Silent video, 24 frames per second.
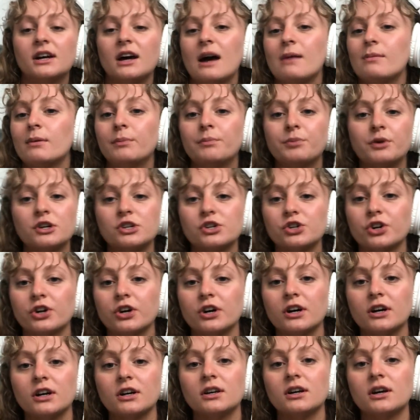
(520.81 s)
I'm a bridge
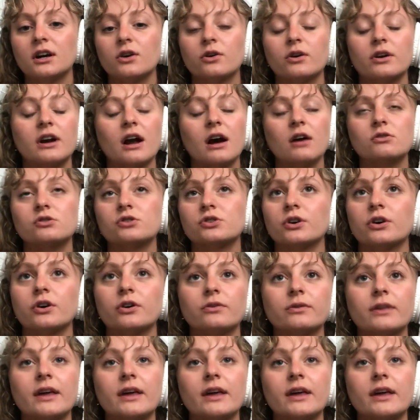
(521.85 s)
girl, or an outro.